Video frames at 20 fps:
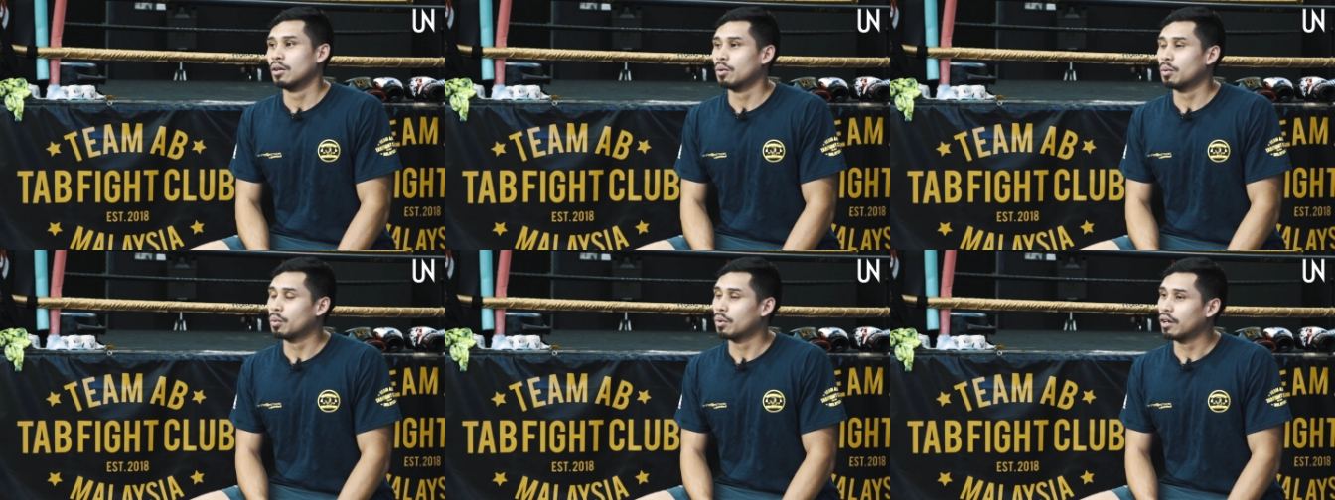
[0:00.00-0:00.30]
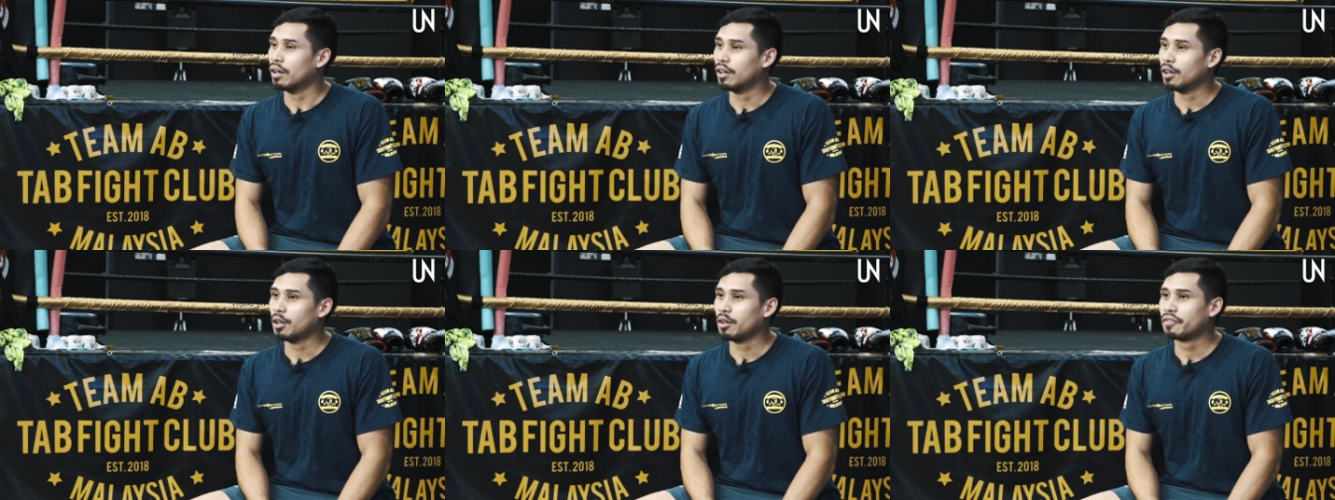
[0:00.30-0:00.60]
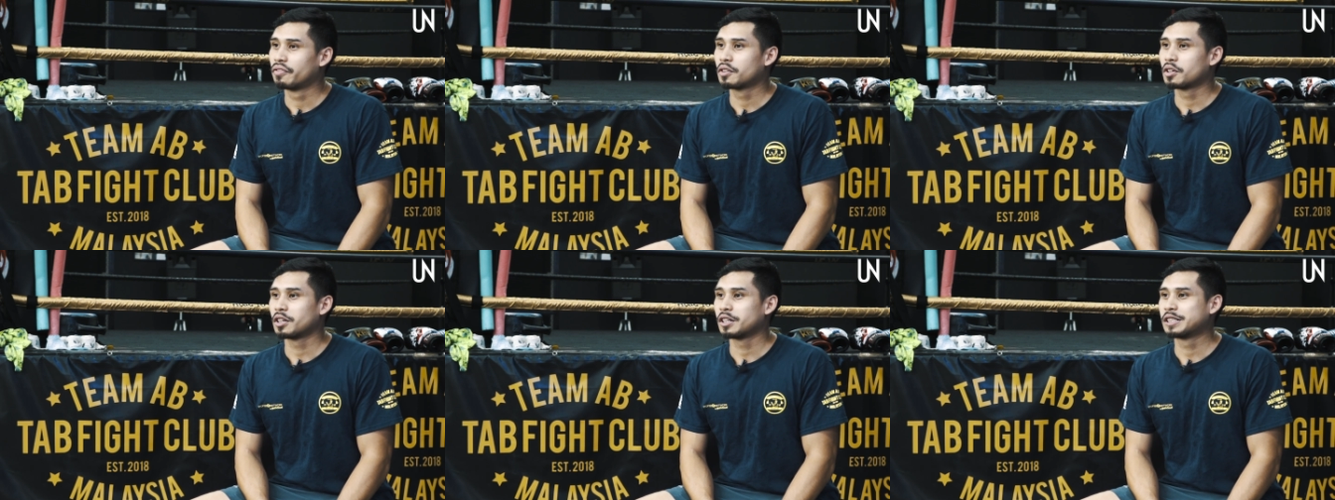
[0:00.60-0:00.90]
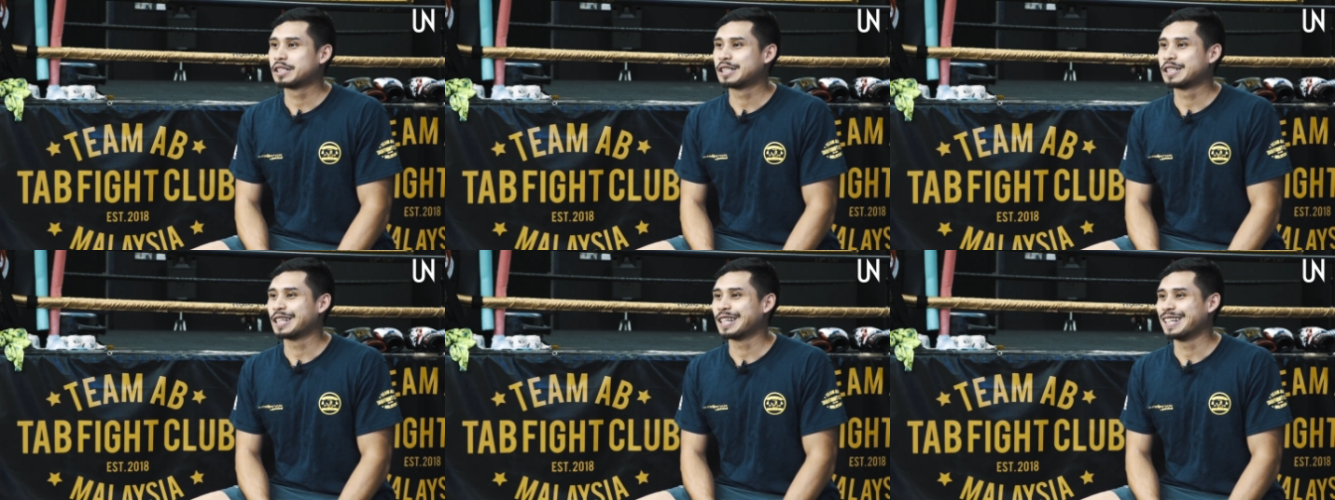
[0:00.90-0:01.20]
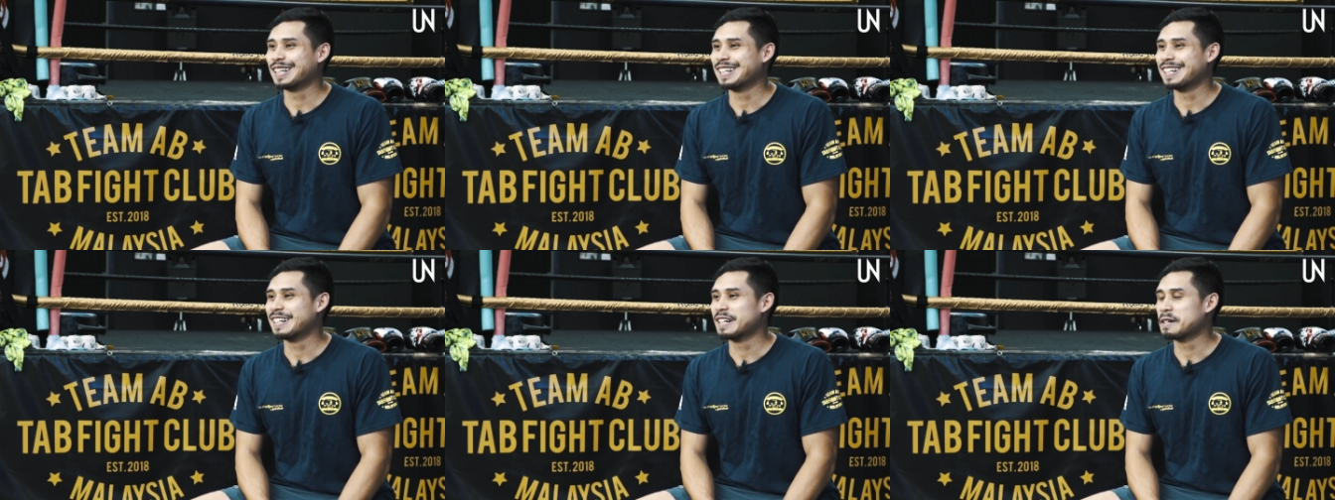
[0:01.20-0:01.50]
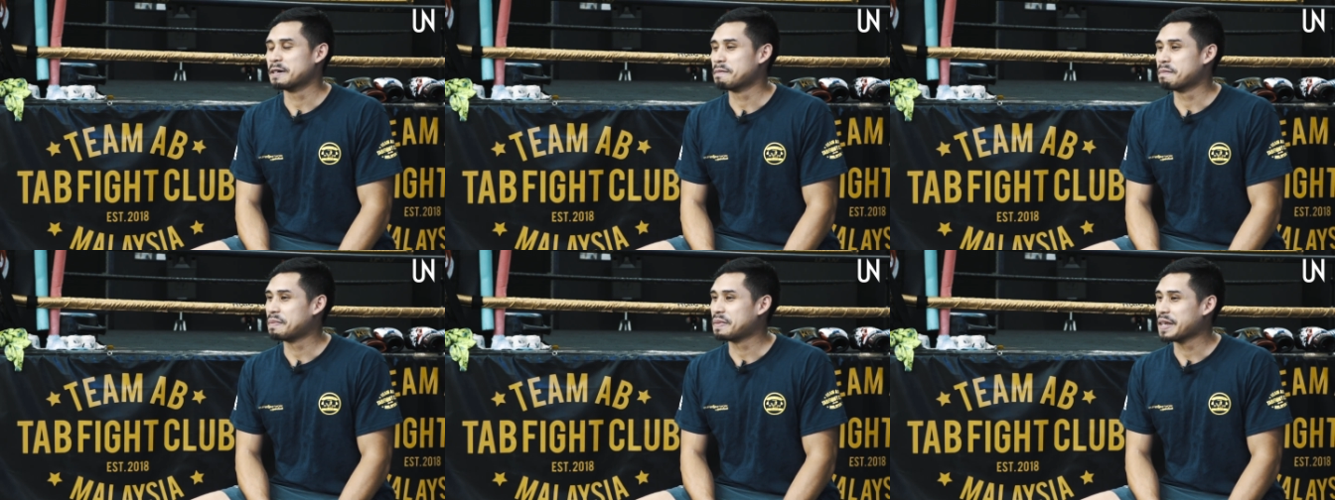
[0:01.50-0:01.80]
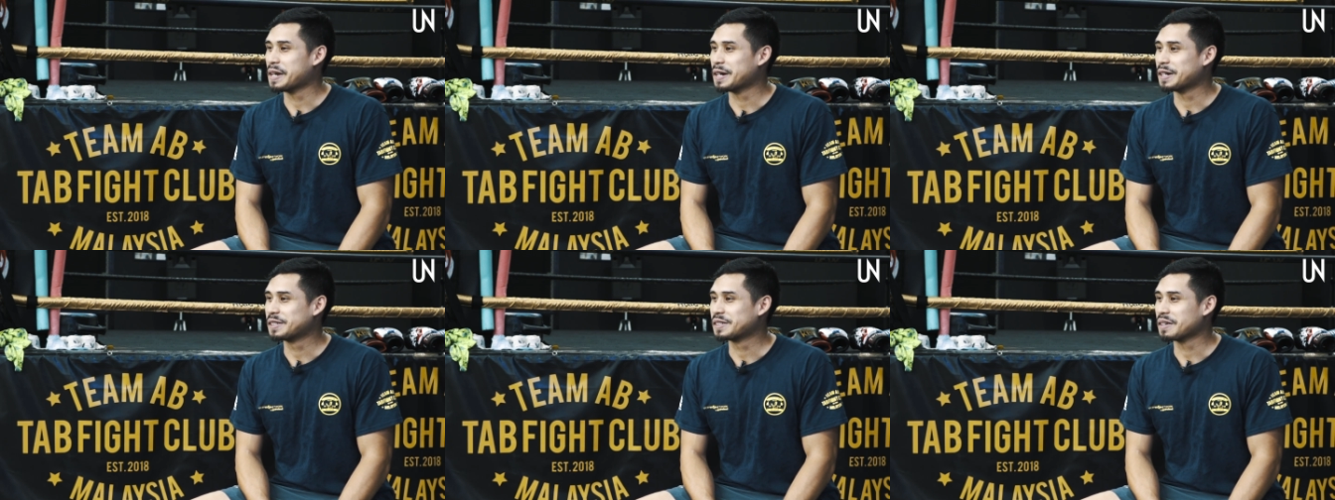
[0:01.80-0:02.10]
Well, of course,
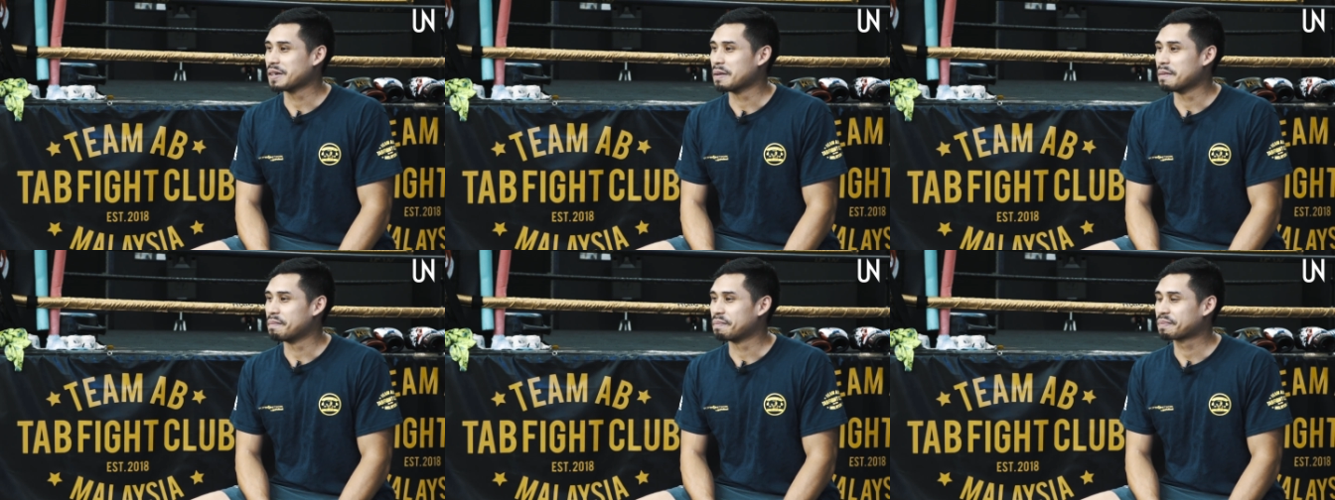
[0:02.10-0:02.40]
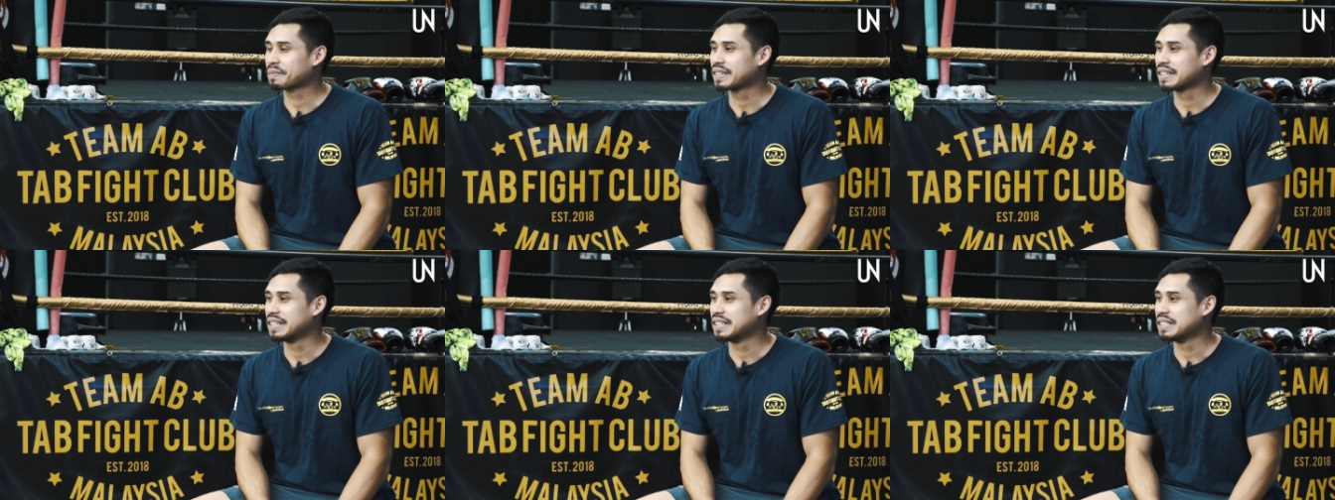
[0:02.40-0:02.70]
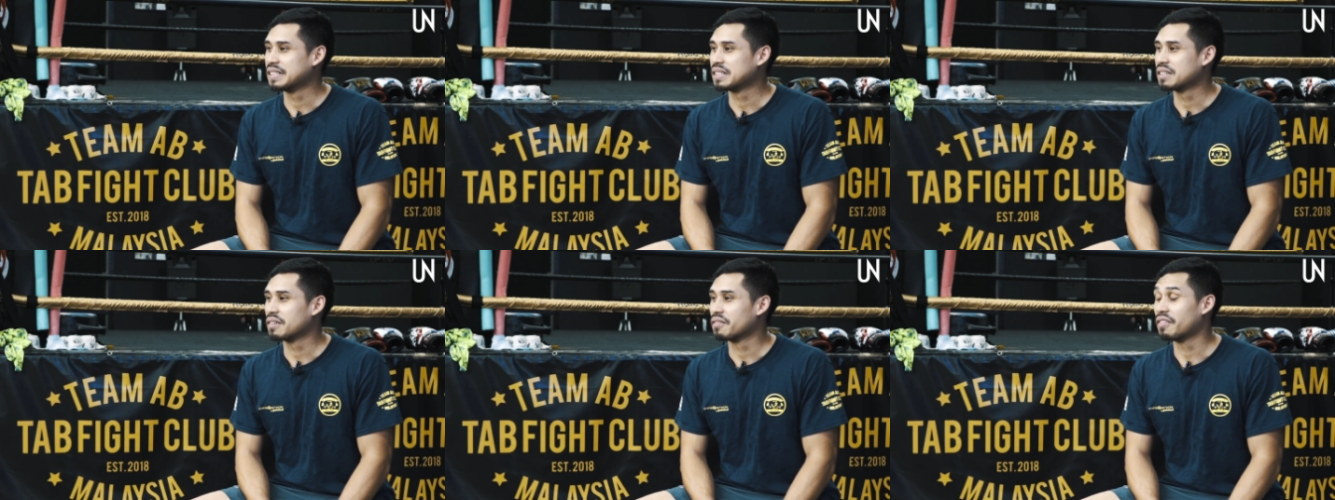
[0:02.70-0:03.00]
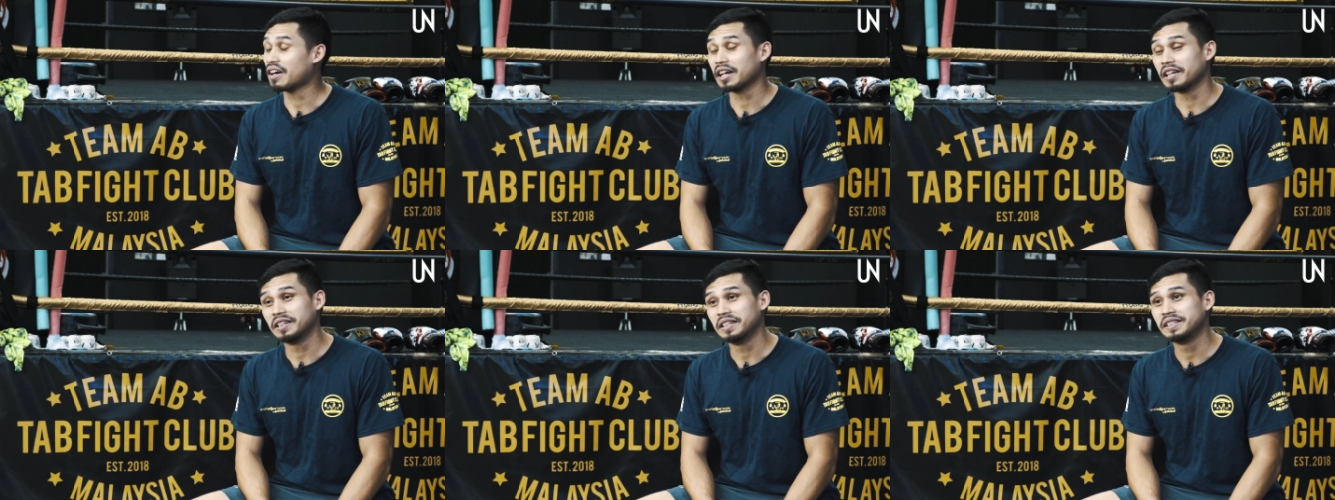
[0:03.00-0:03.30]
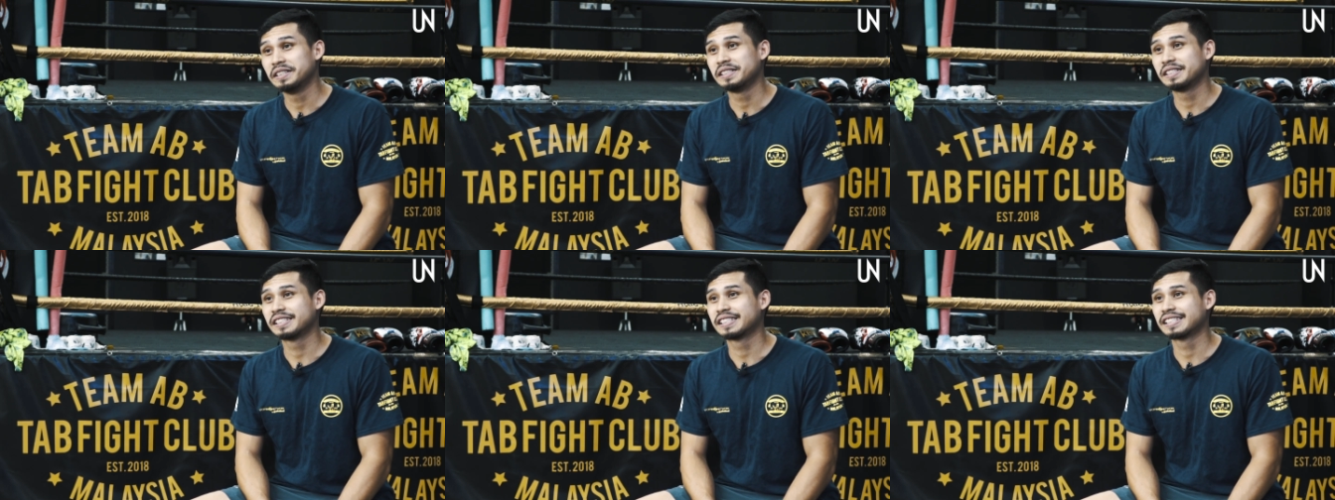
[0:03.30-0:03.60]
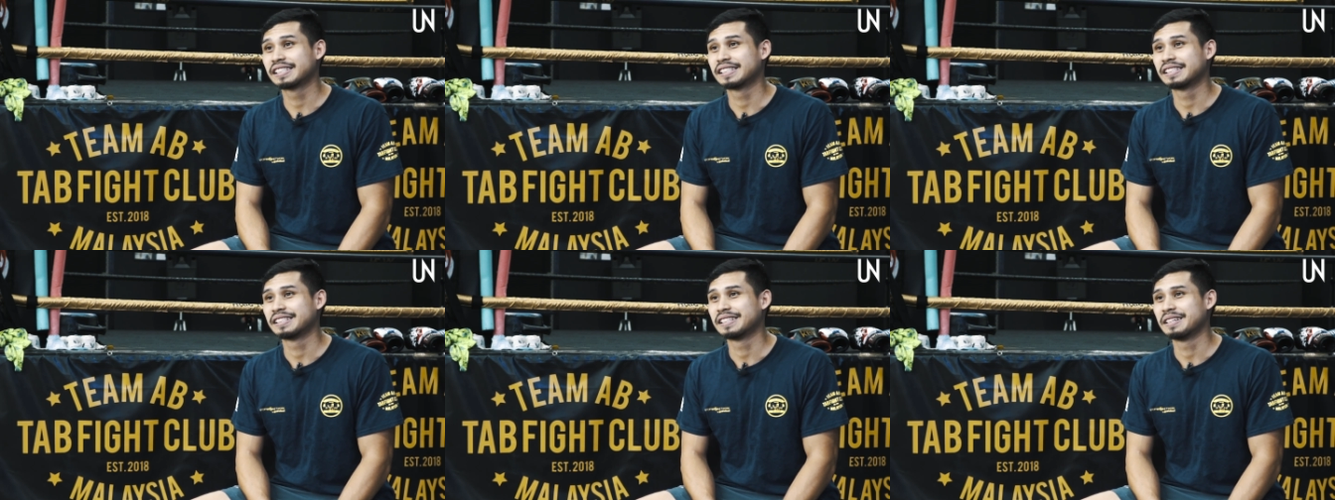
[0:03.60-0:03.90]
there's violence,